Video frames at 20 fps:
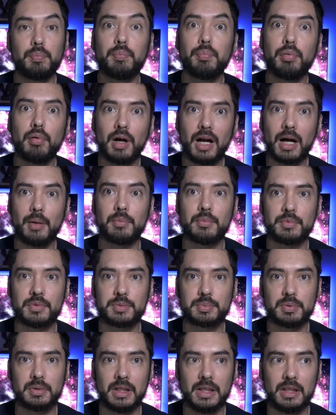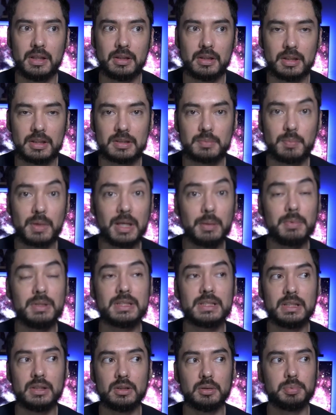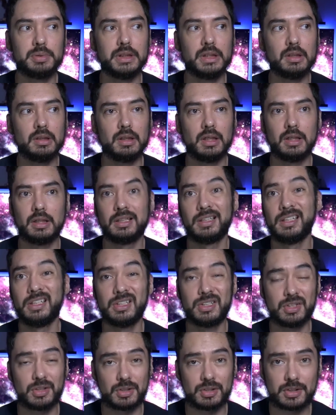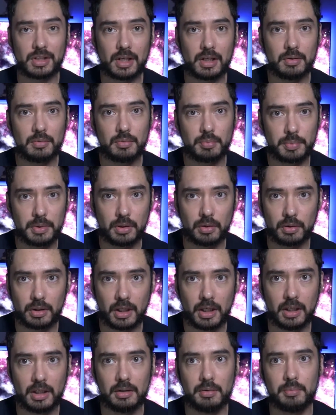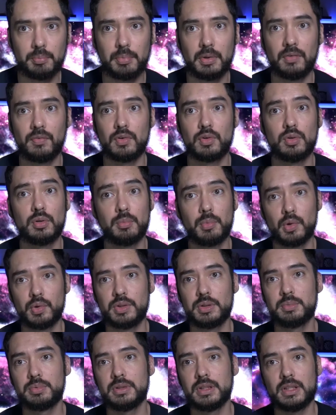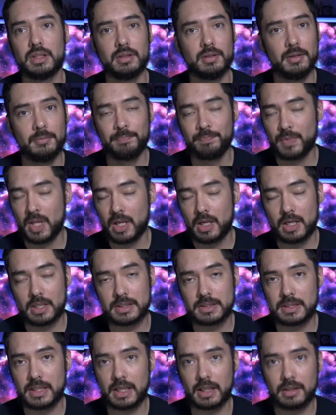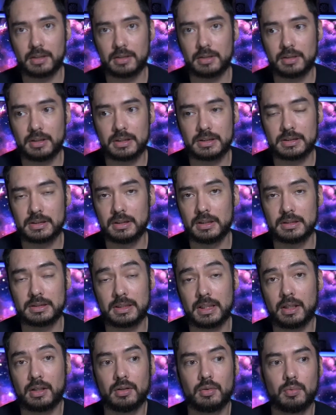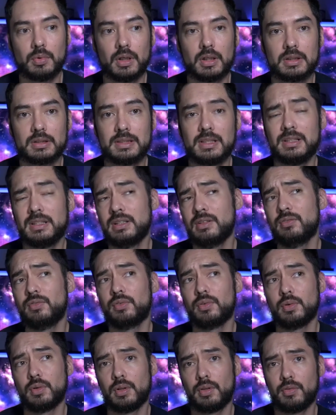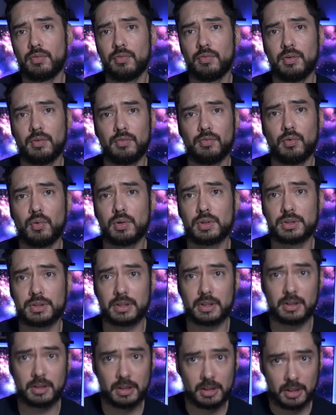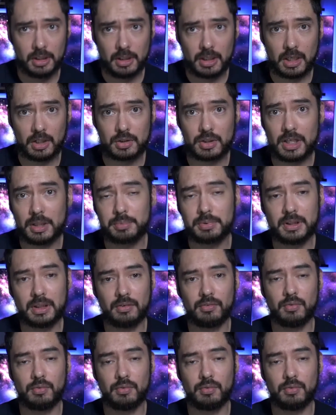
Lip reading: problems playing this. Maybe single player on an easier setting would be okay, but if you're doing multiplayer, it's not gonna work. Same thing with Forza. I tried playing